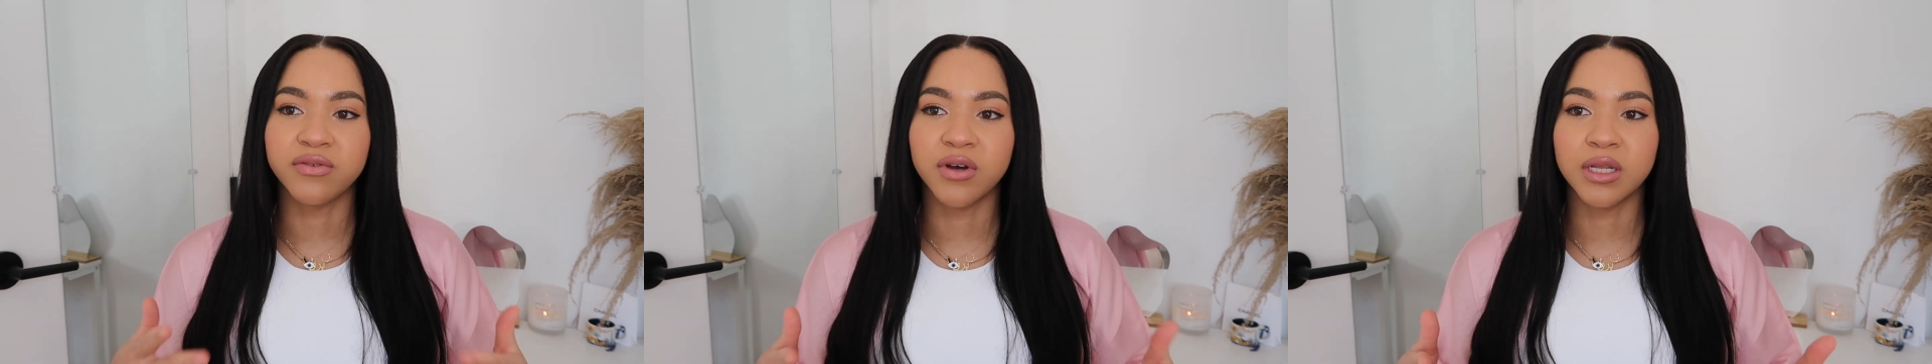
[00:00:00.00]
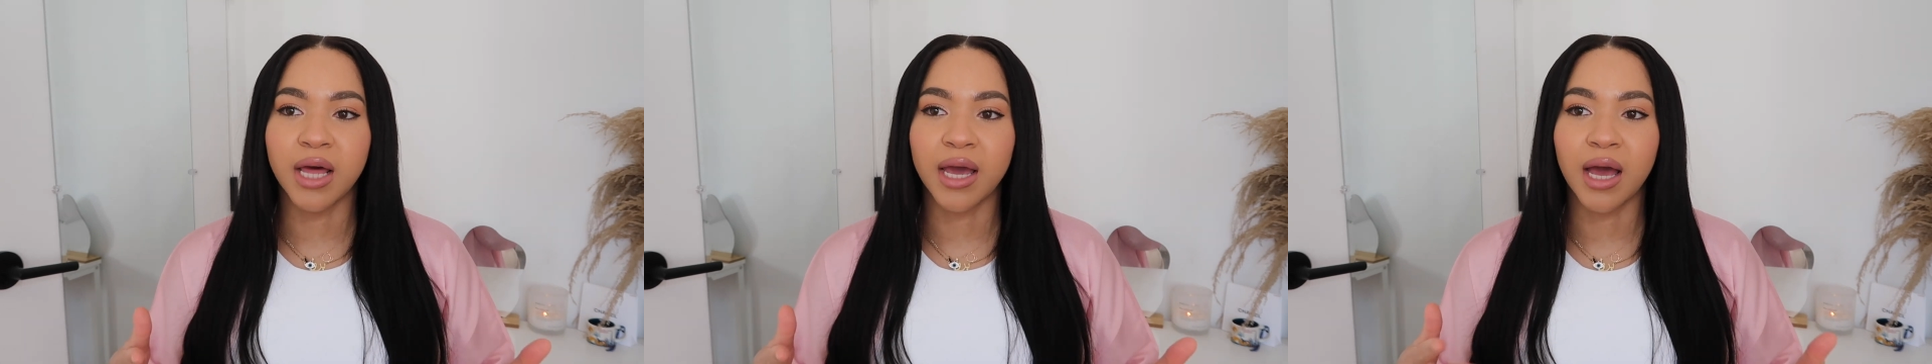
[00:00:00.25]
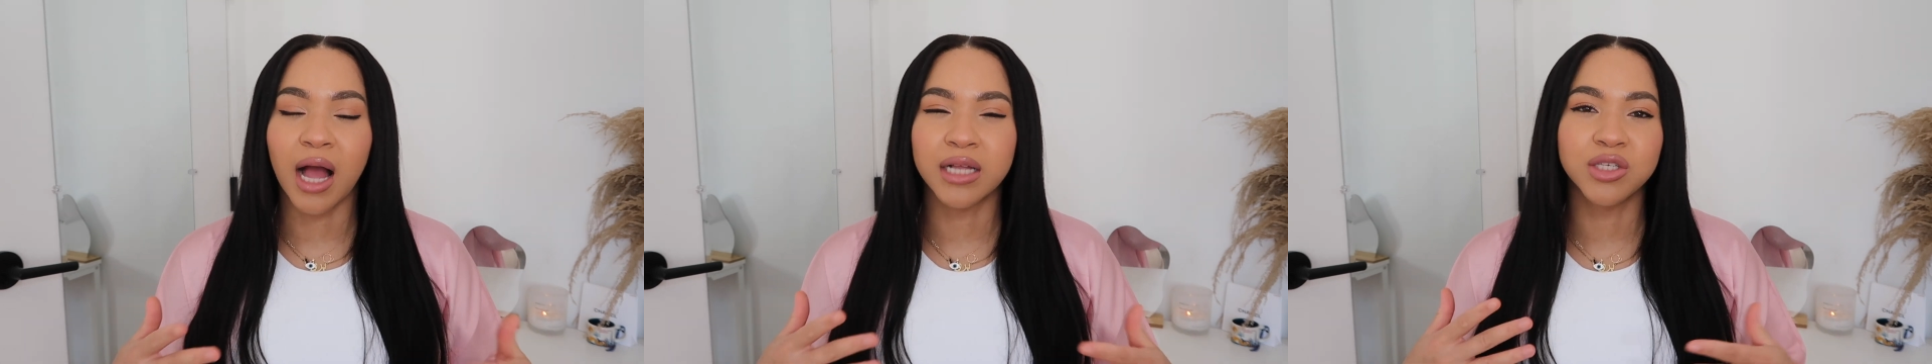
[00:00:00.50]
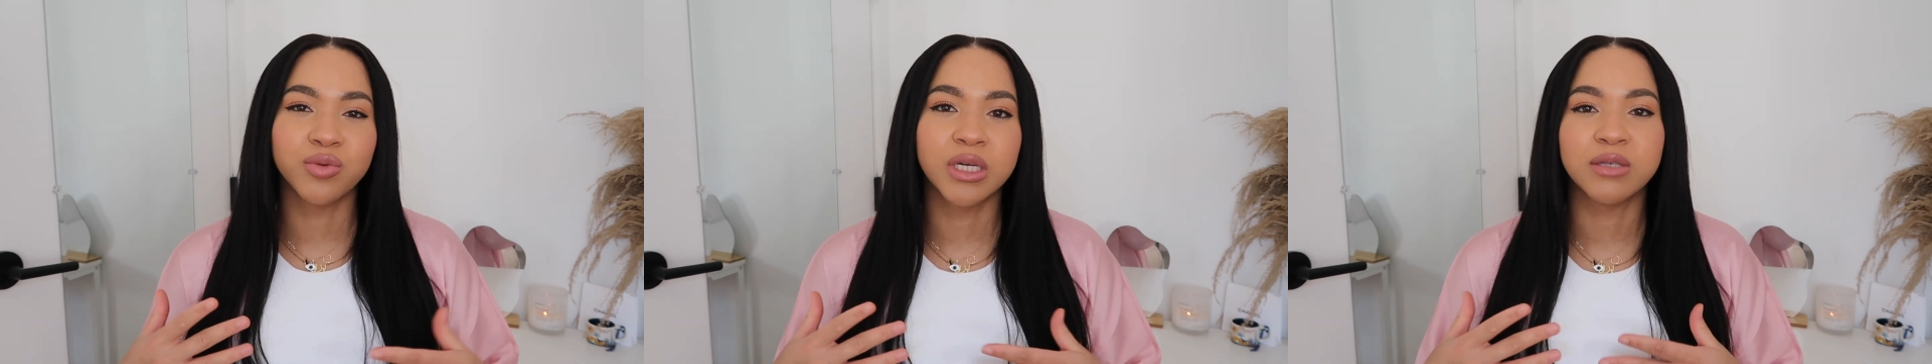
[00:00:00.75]
felt like I
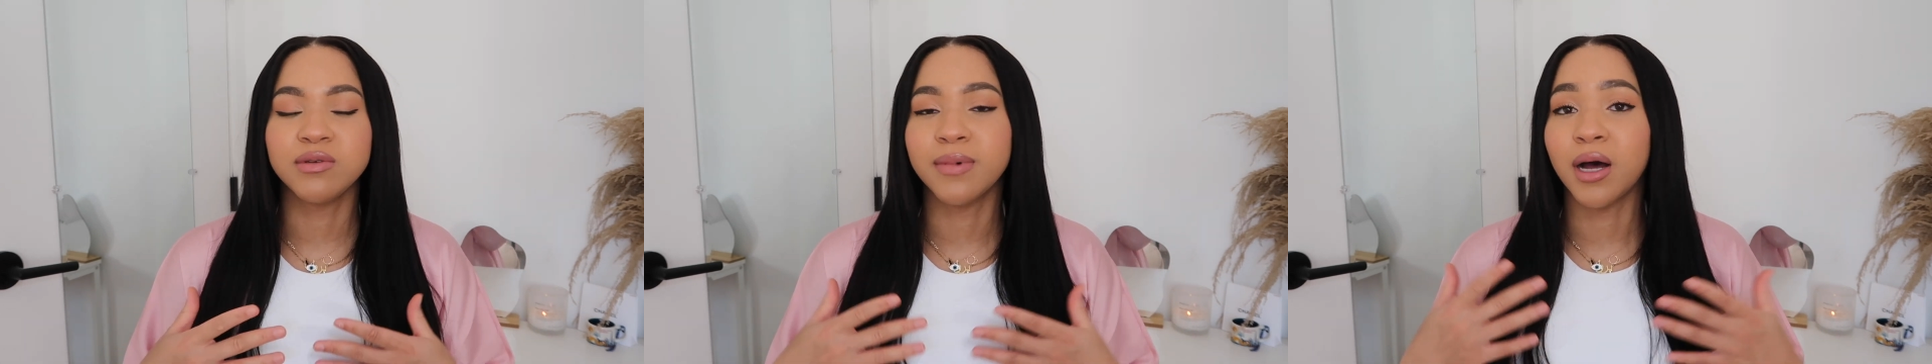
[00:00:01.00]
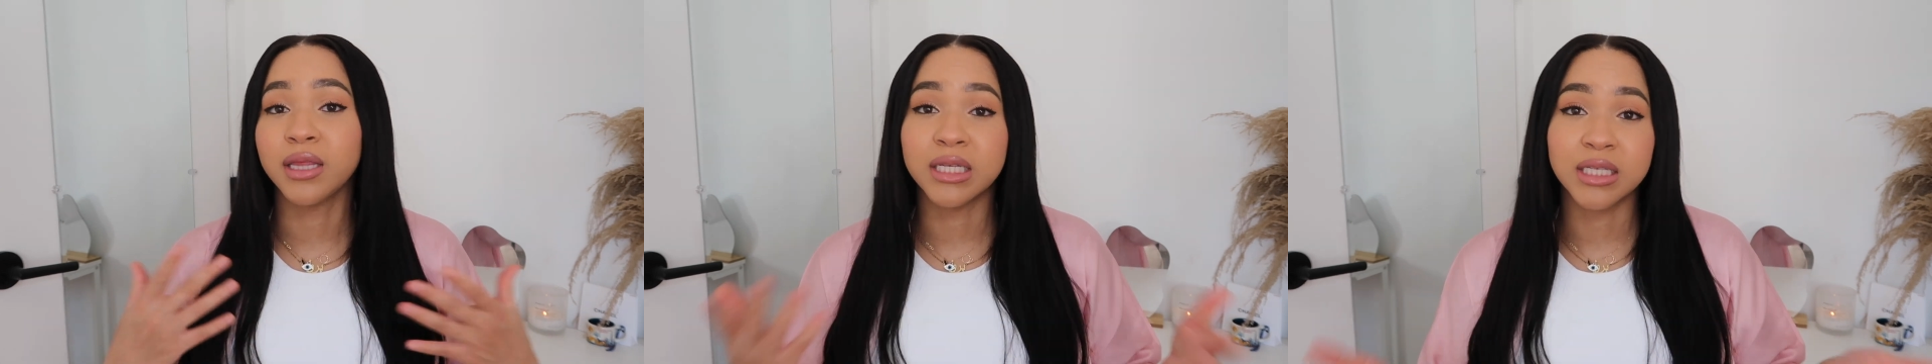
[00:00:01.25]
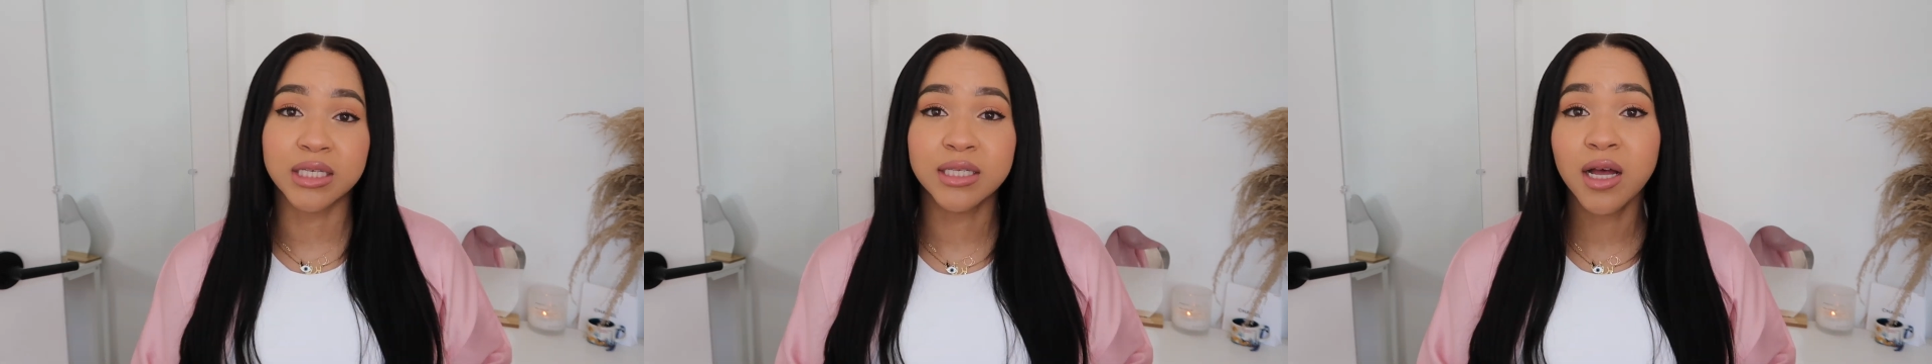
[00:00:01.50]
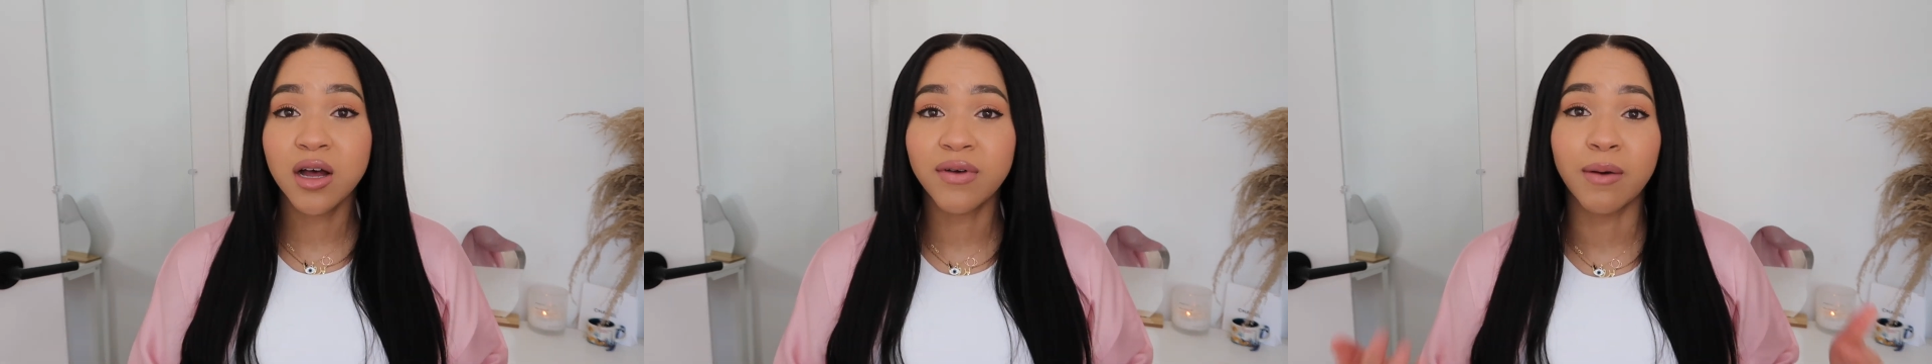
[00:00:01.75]
just wanted to be my authentic self.